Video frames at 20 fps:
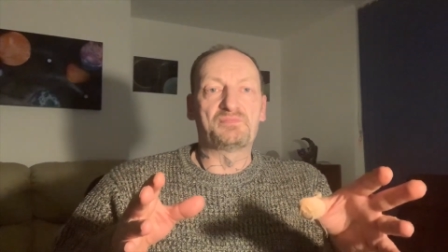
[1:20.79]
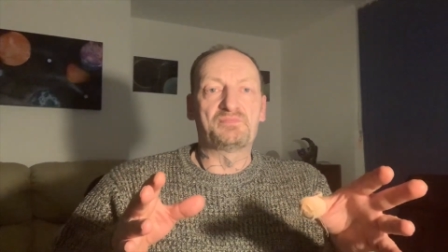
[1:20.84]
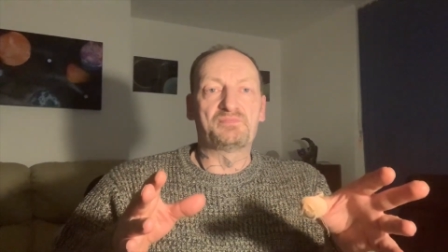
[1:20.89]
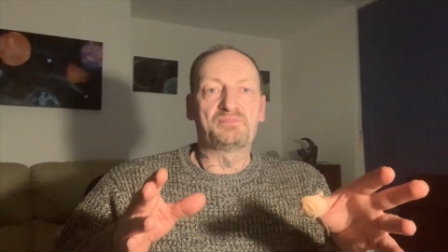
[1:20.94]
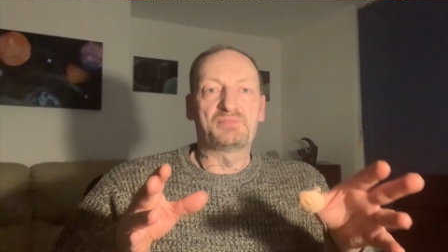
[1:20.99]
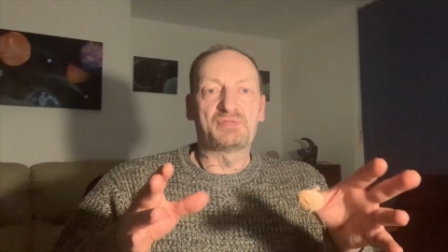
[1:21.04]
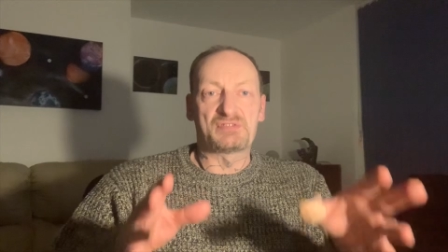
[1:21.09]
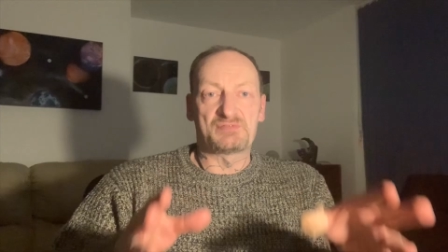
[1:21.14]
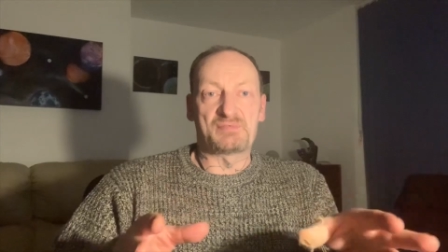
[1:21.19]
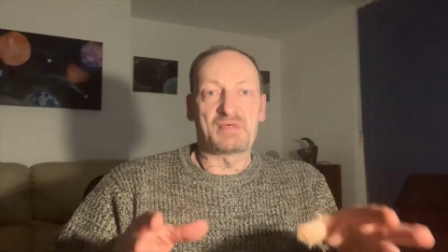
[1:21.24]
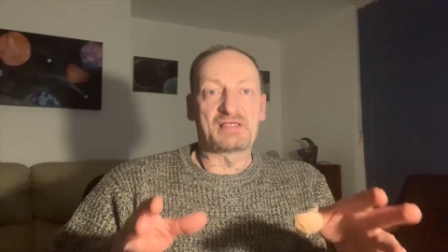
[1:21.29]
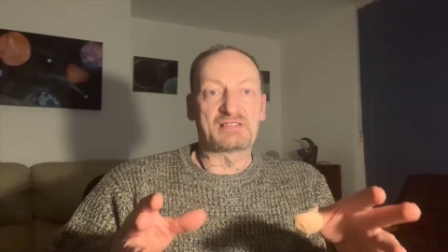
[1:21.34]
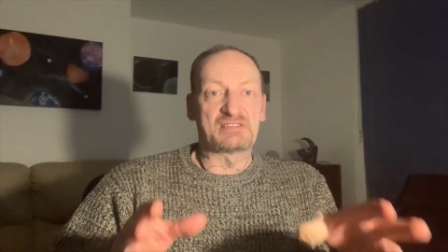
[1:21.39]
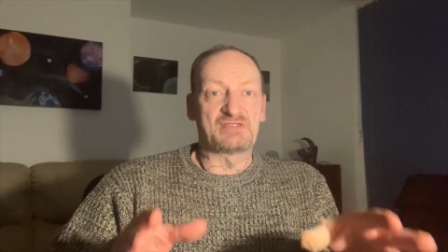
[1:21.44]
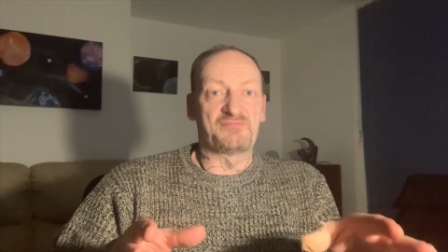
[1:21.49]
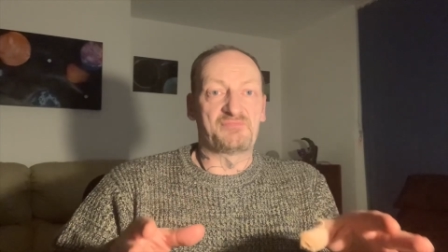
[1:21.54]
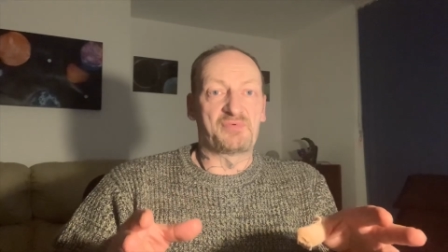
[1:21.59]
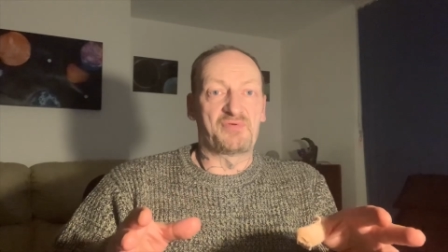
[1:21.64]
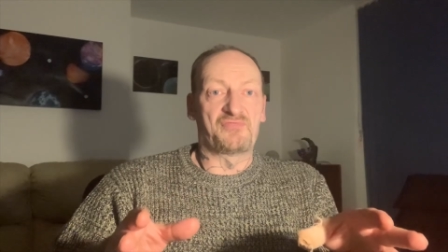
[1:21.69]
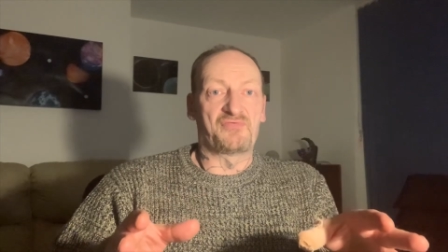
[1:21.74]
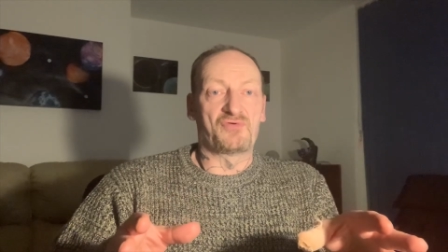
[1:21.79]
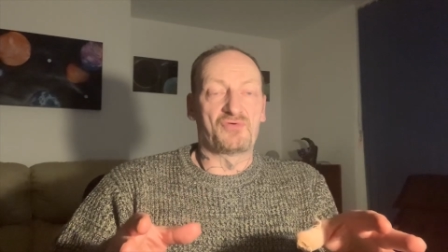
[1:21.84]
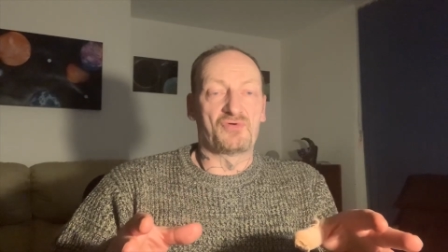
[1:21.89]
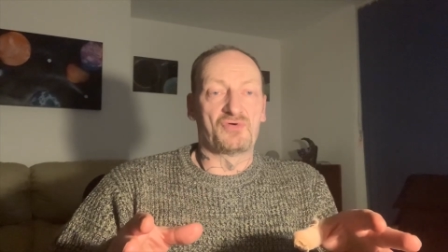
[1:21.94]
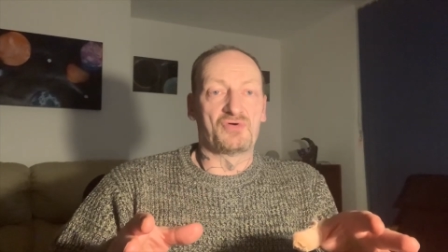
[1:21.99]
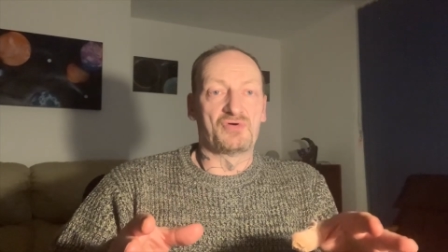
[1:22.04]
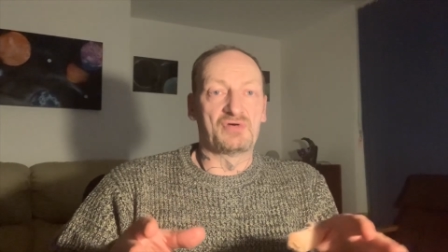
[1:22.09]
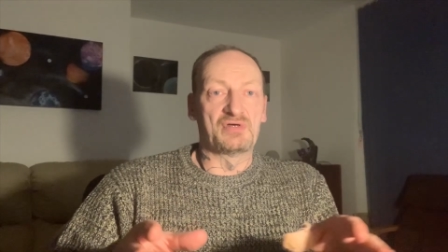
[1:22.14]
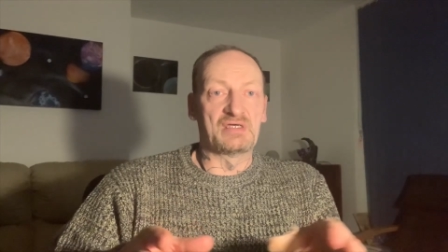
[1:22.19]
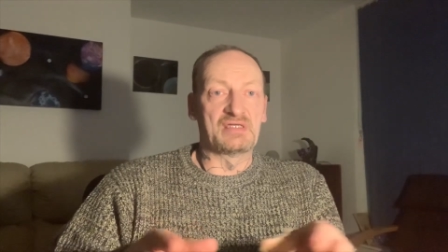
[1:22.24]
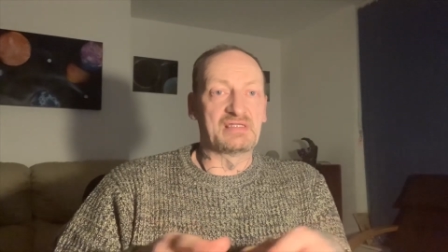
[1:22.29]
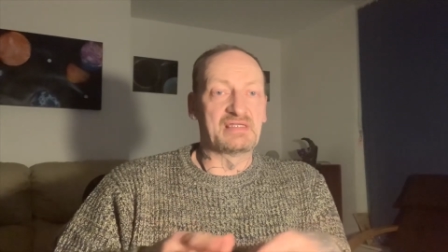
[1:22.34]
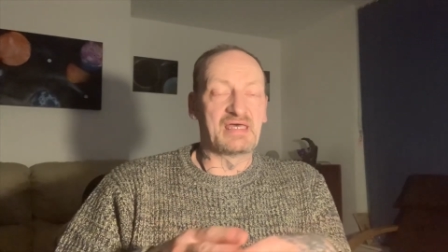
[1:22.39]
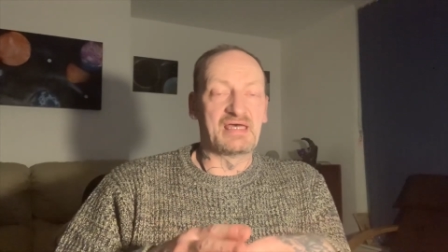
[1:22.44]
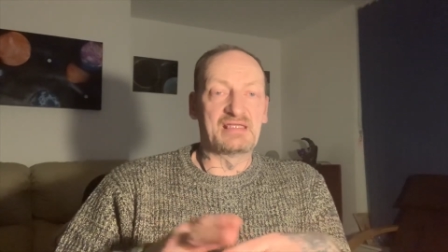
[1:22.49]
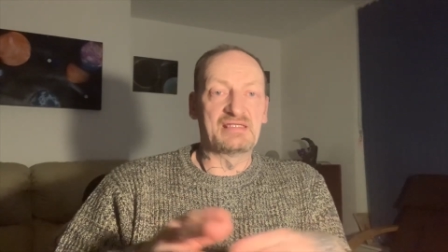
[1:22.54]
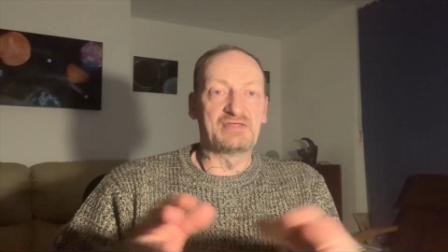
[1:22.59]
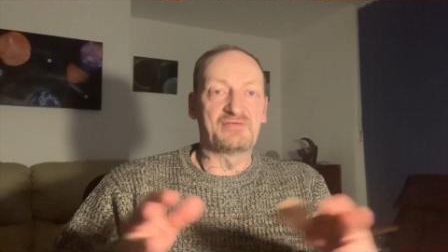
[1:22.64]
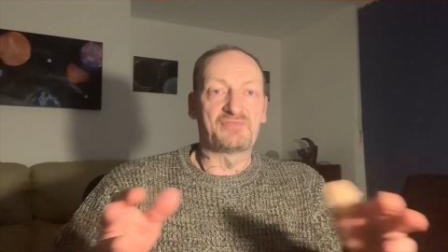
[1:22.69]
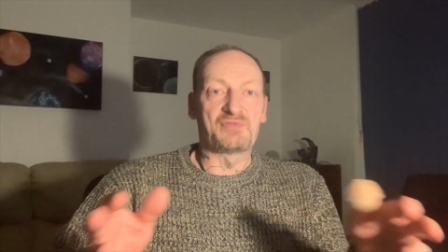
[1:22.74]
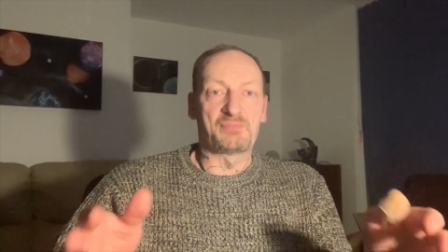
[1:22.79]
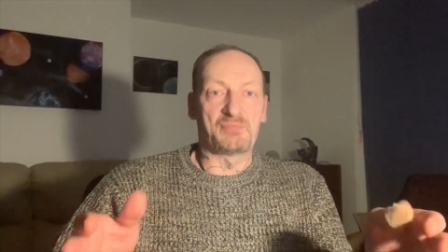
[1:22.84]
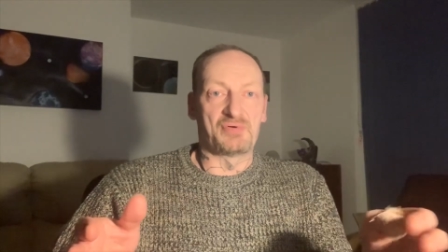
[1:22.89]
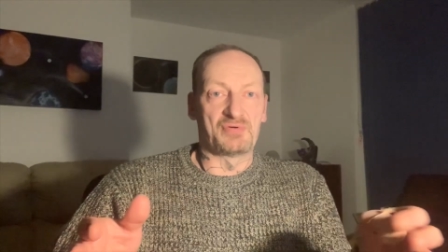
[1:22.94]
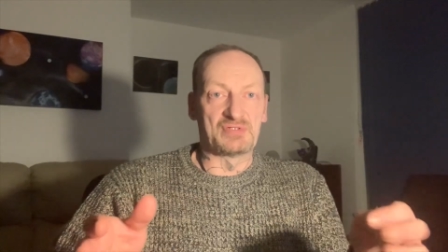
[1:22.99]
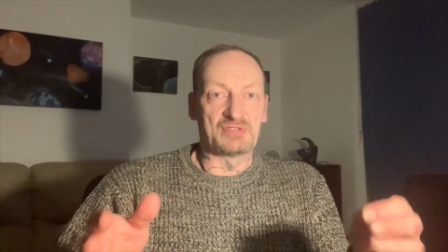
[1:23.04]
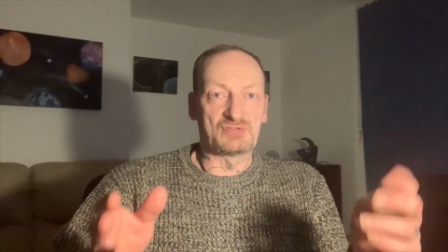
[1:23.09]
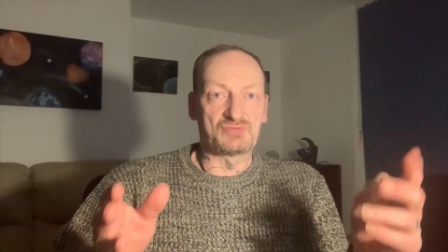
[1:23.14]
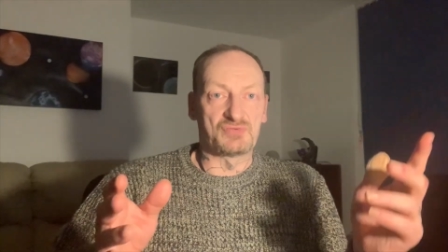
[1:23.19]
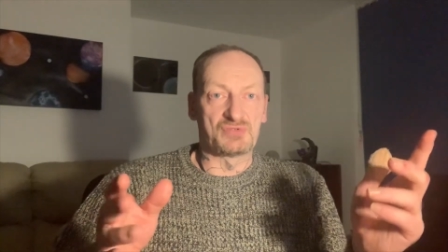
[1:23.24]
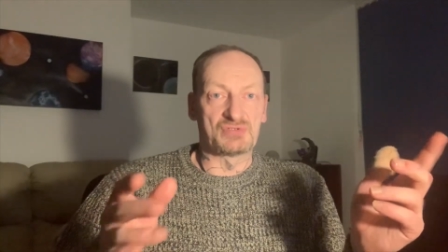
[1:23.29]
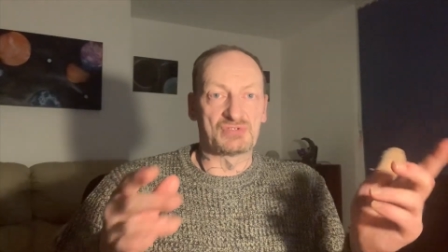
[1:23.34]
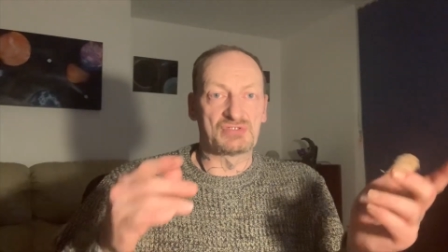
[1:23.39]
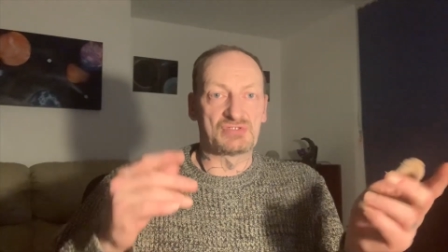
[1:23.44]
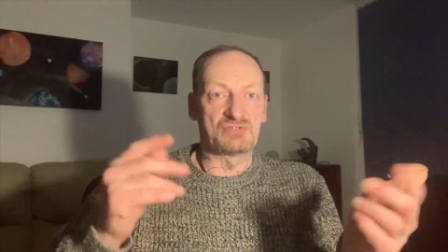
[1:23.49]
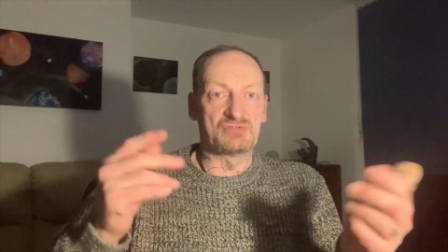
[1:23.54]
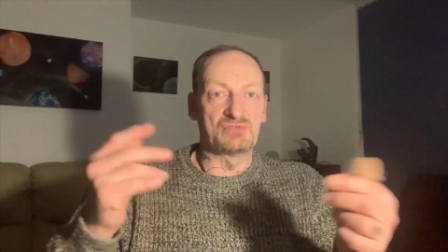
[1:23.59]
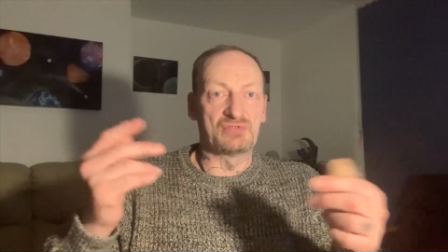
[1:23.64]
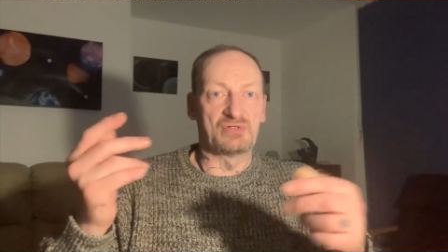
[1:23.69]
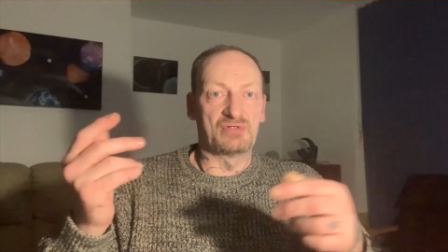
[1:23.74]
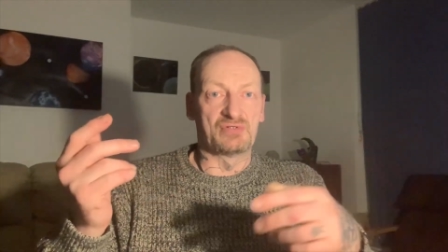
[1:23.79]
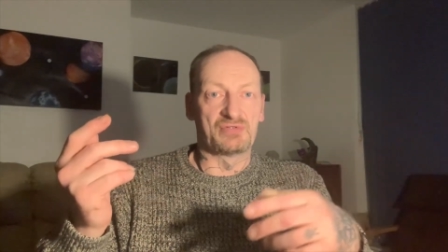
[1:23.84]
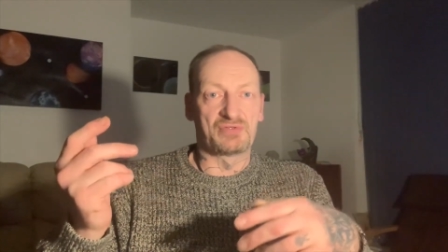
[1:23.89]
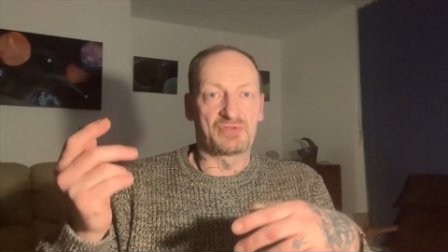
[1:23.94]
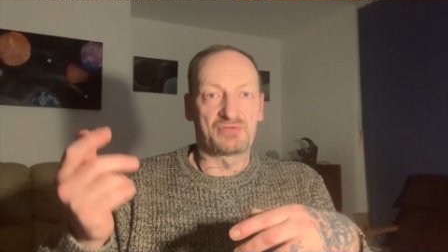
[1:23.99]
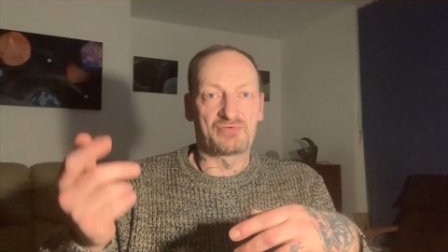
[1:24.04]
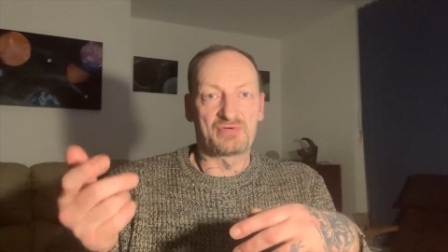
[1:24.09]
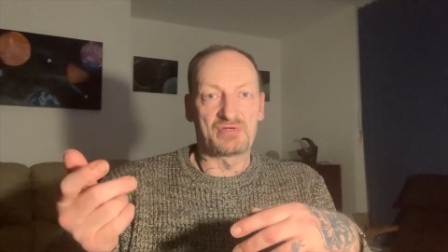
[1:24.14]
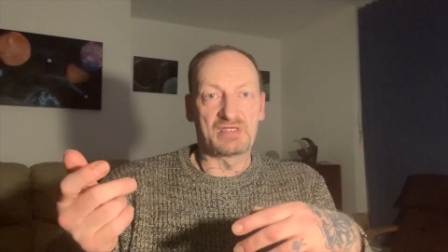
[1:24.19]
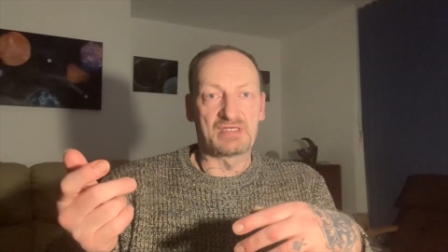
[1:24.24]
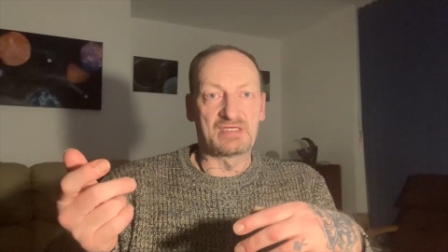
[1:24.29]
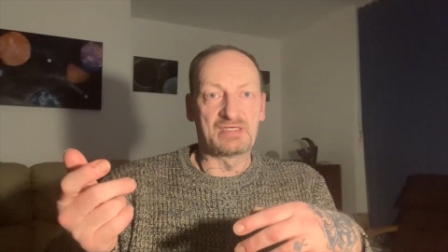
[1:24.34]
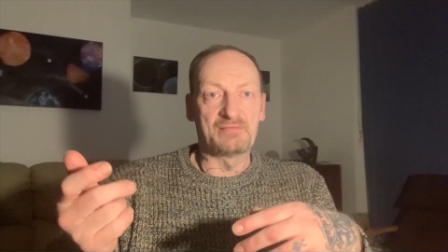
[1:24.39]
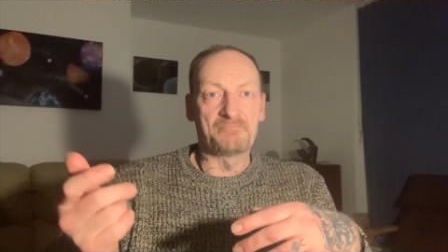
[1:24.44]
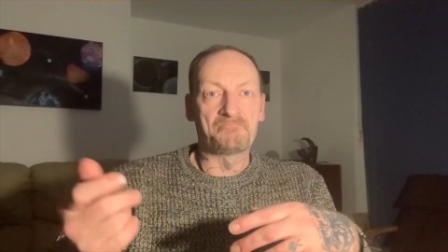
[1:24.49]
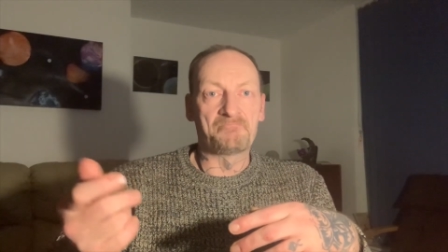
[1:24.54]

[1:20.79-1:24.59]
perspective before in any of the points, one, two or three,